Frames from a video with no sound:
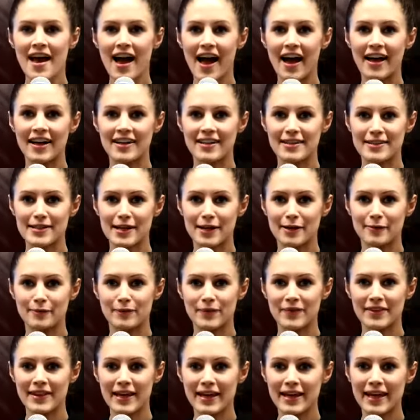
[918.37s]
And
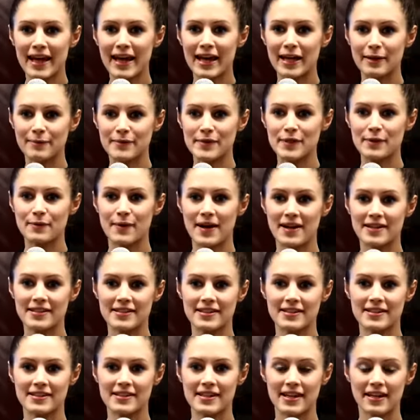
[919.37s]
um, they came to us
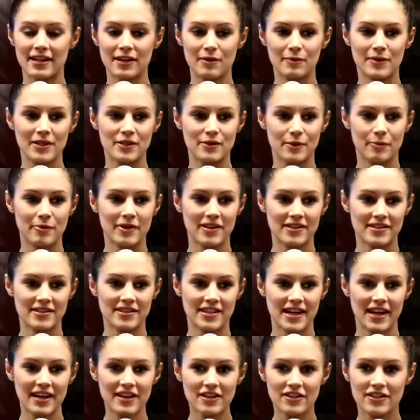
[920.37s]
and said, can we do a
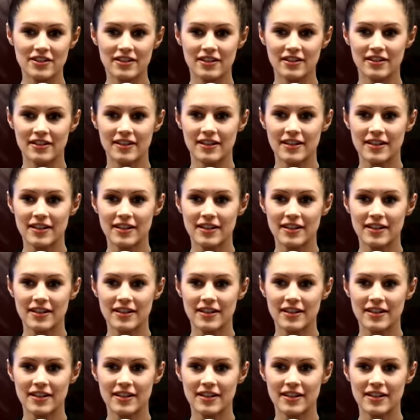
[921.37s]
presentation?